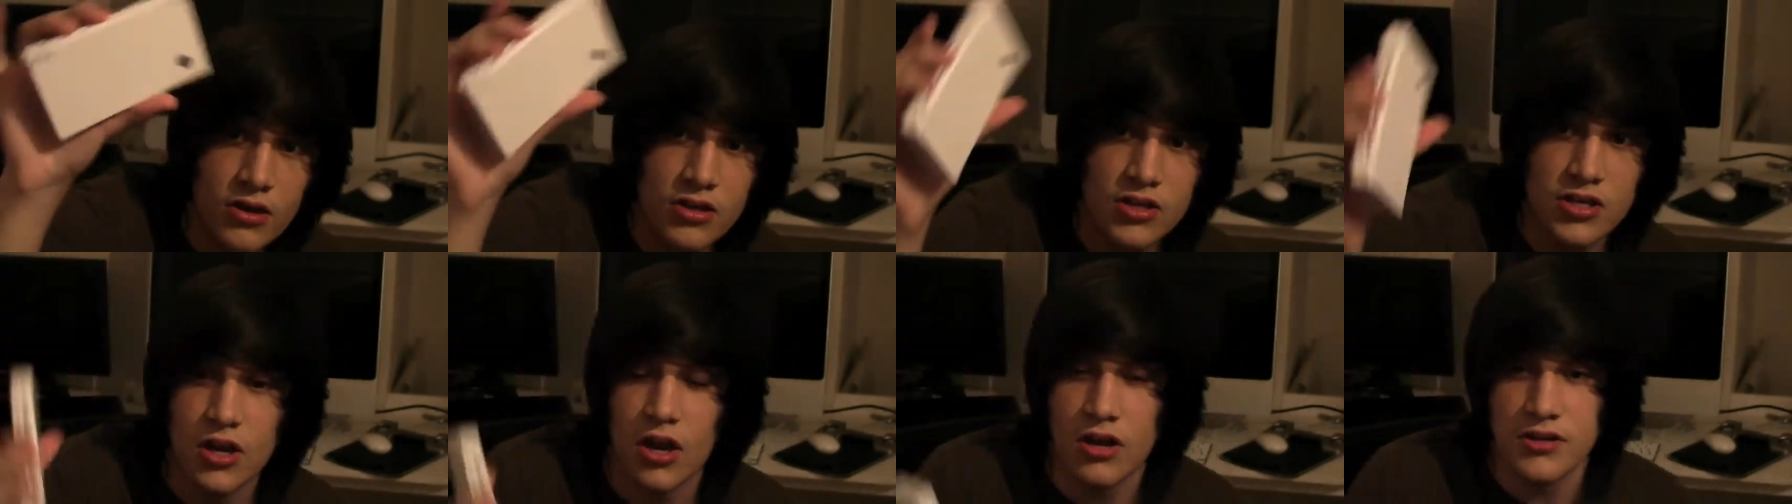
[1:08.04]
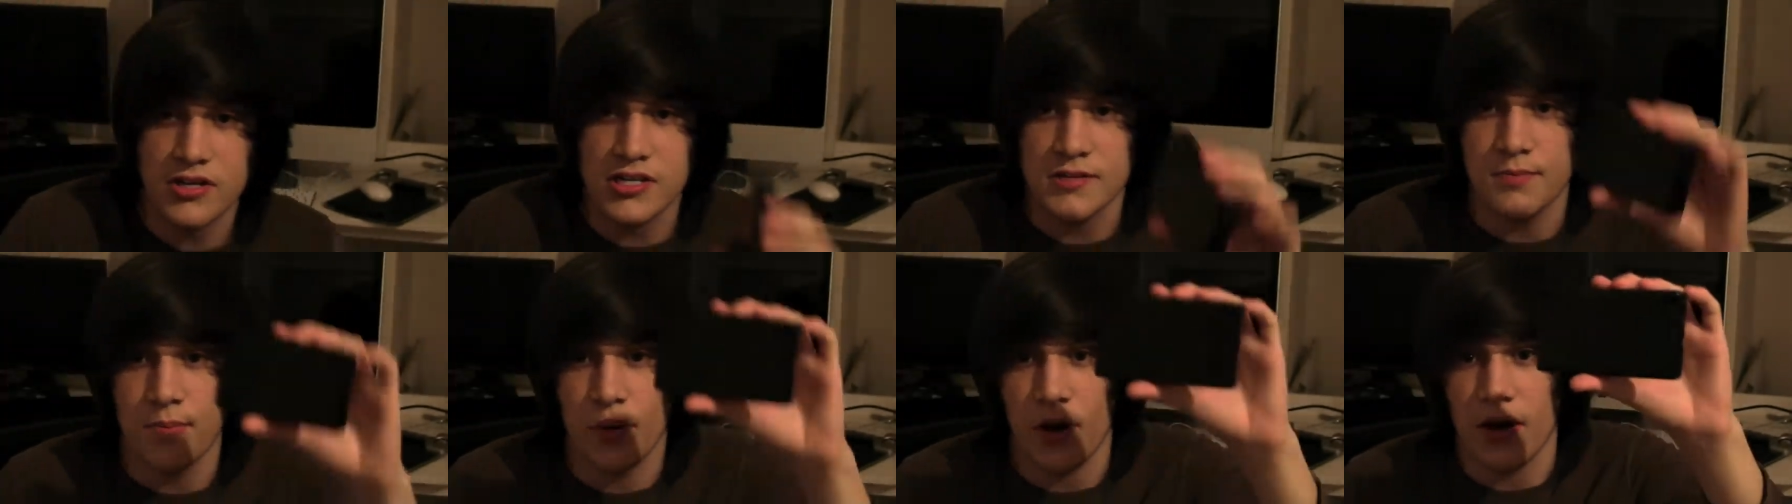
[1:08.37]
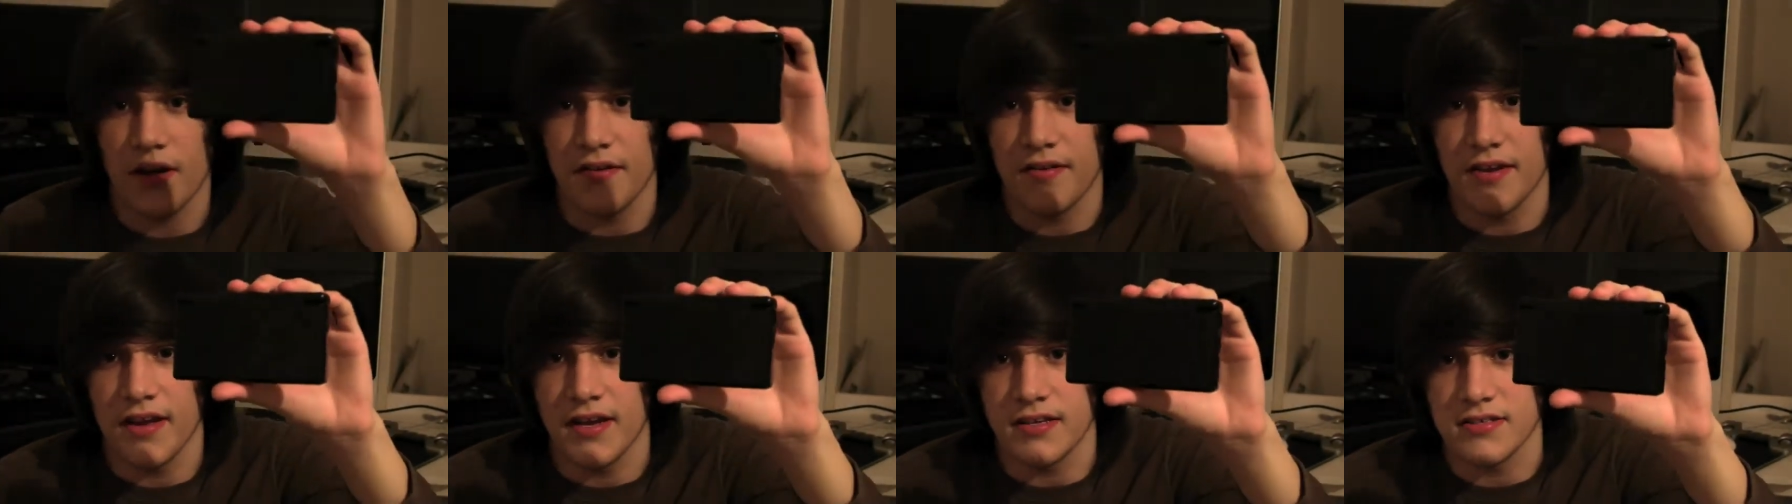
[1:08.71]
I just buy
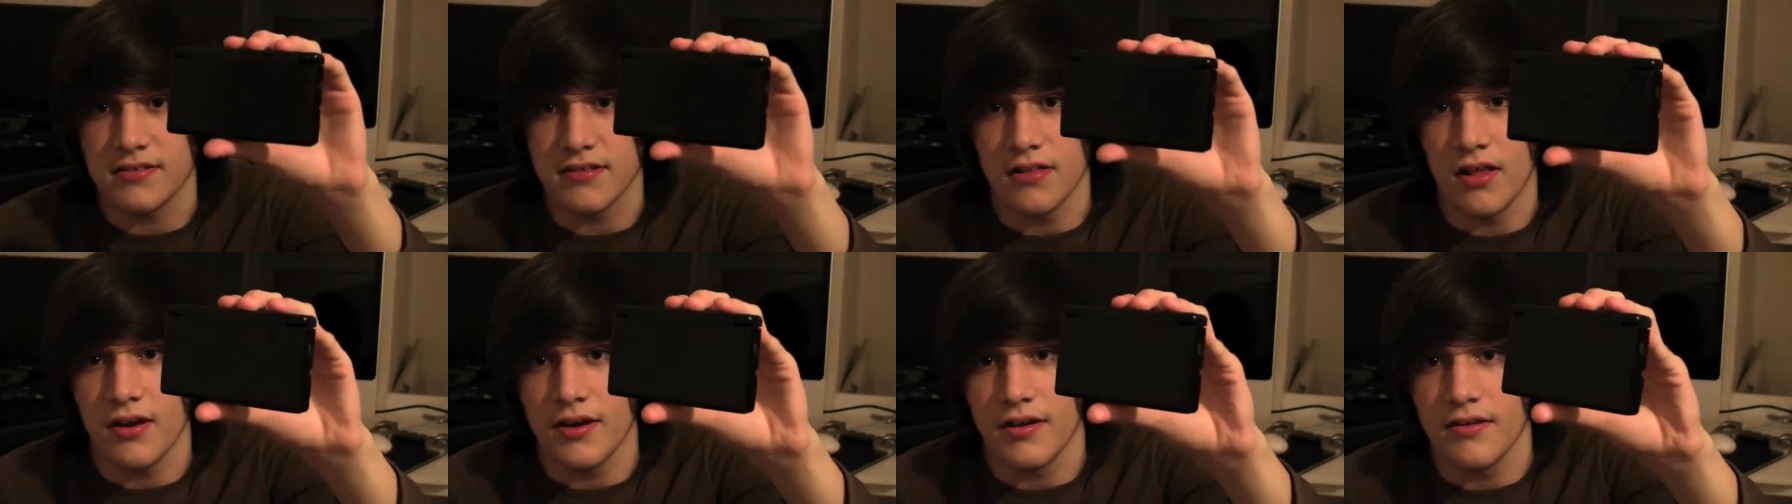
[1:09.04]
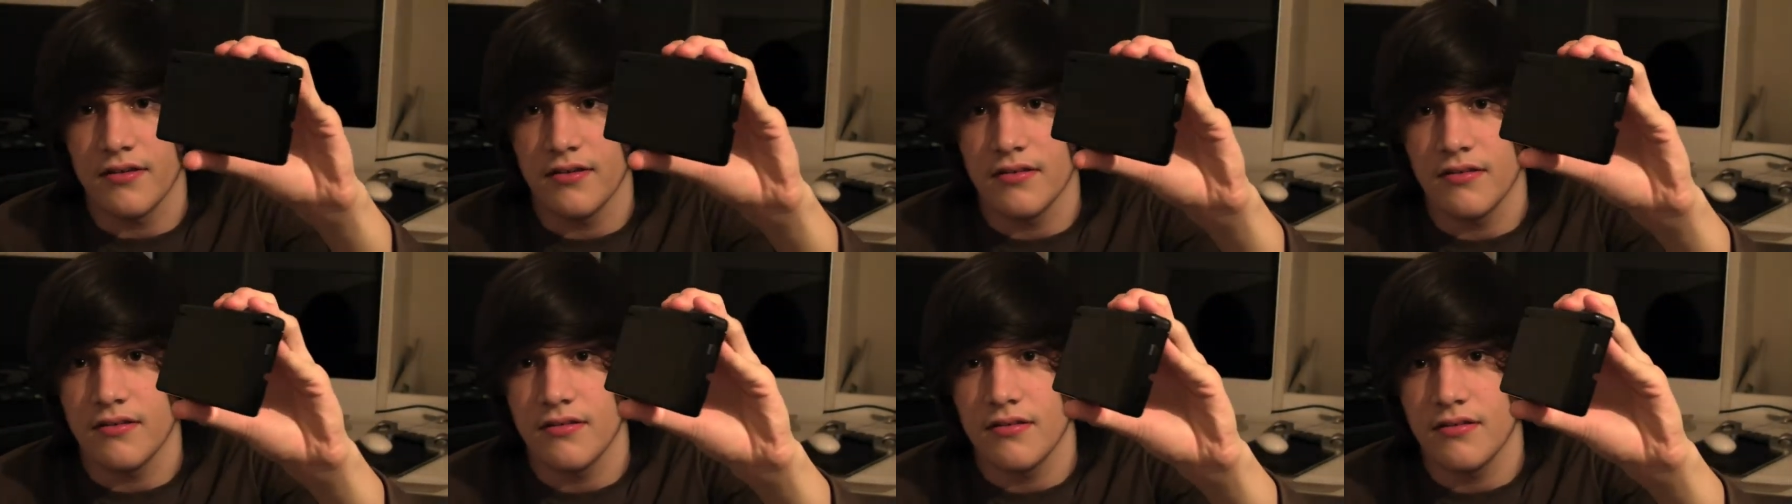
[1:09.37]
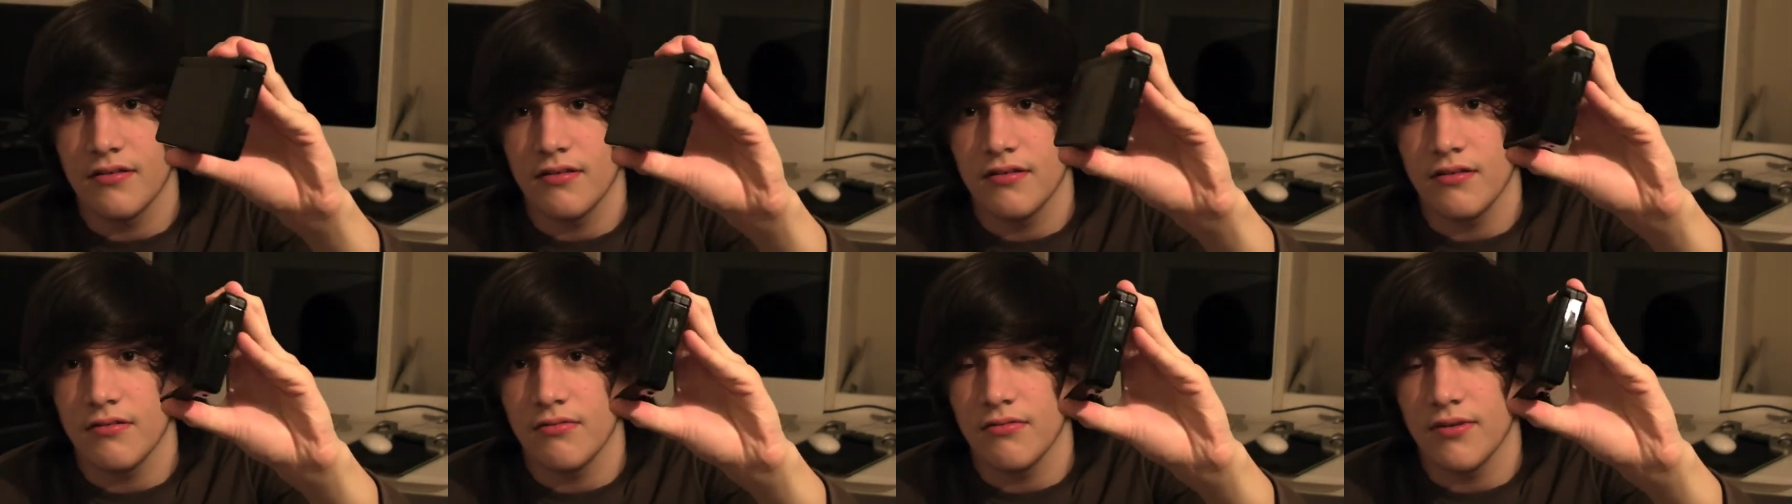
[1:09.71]
a D S Lite,
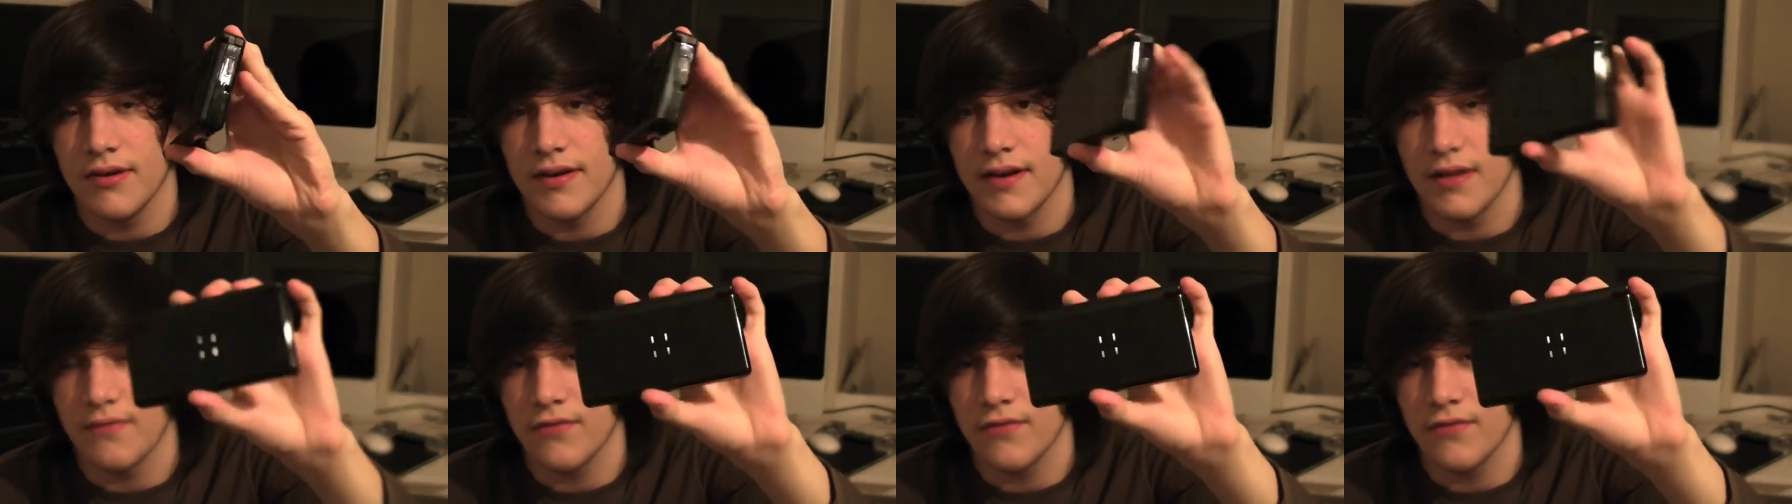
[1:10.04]
really.